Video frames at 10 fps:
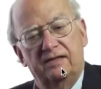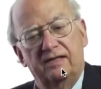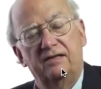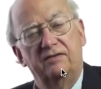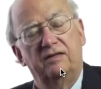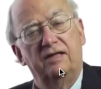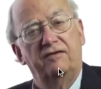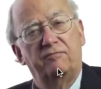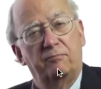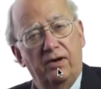in the
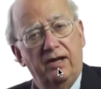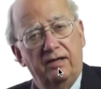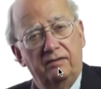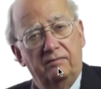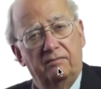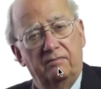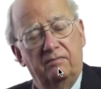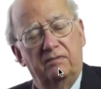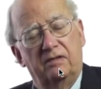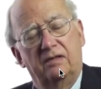left brain,
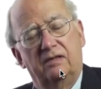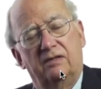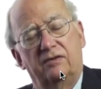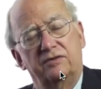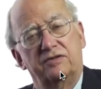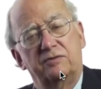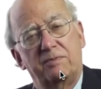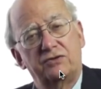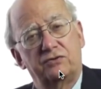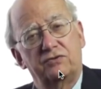there's a
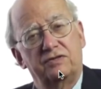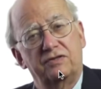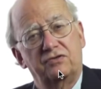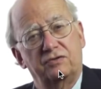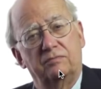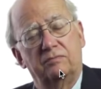special system